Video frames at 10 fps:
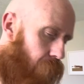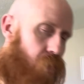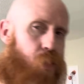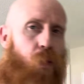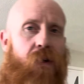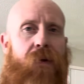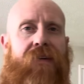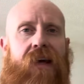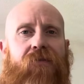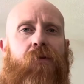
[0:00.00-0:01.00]
So what do we
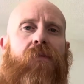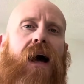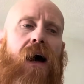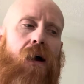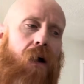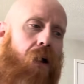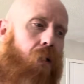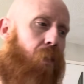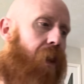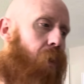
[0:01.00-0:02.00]
take from that?
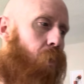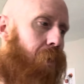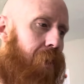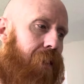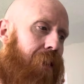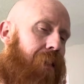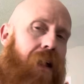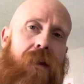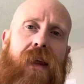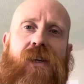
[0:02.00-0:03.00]
Well,
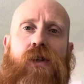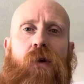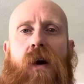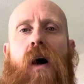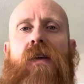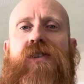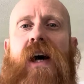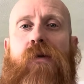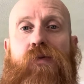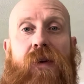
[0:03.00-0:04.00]
unless you look at other
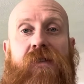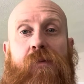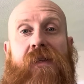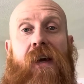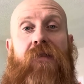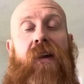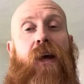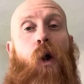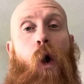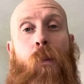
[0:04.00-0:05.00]
channels where they've
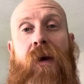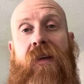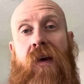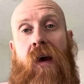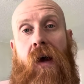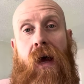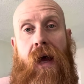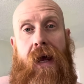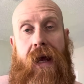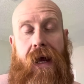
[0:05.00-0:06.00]
specifically copied
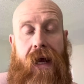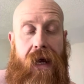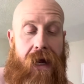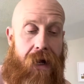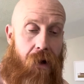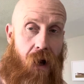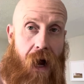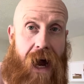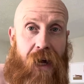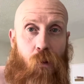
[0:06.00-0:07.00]

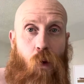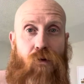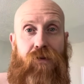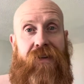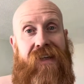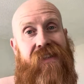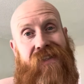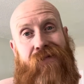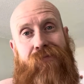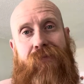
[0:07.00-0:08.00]
Iron Wolf
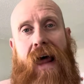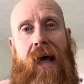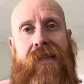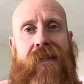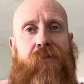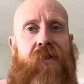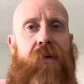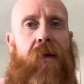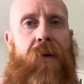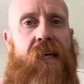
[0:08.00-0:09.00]
routines, that seems to
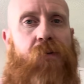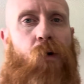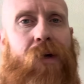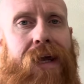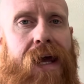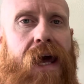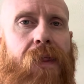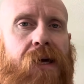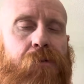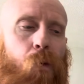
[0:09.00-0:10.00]
be the best we're going to get
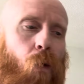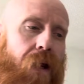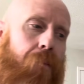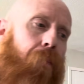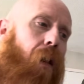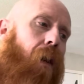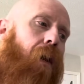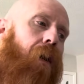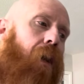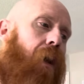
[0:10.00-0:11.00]
at this point. But